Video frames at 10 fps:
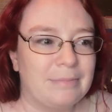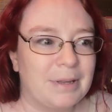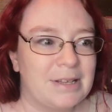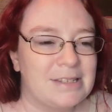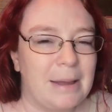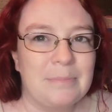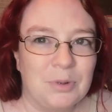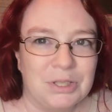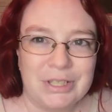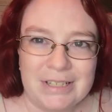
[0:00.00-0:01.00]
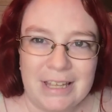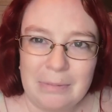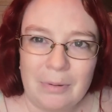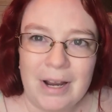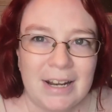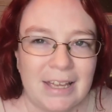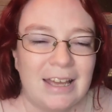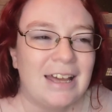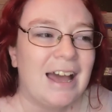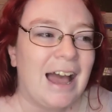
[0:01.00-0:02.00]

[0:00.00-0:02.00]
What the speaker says: because I'm really excited about writing.